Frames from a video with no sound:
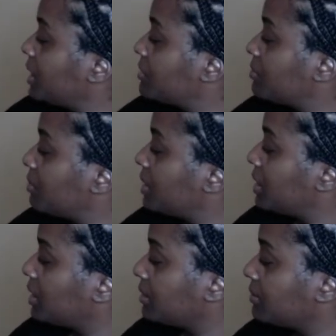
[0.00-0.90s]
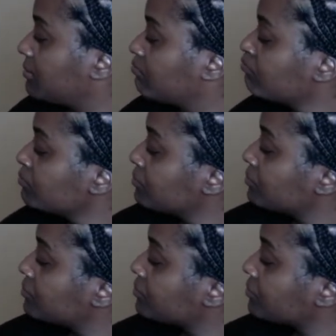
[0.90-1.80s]
and twenty.
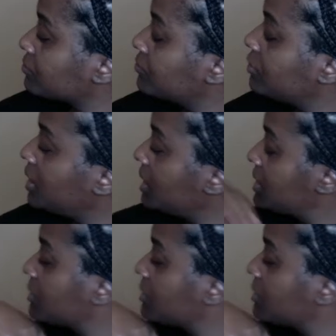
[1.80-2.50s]
What is